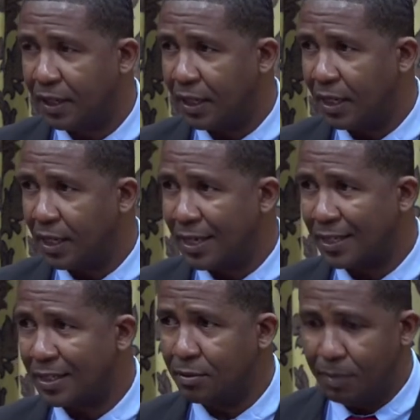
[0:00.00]
it
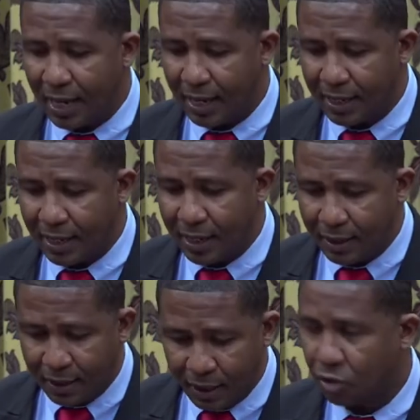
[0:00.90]
doesn't mean that, then
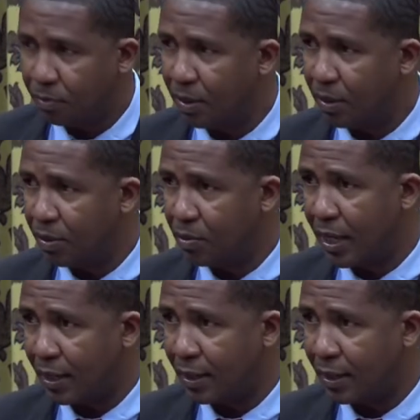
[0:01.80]
it should be reworded.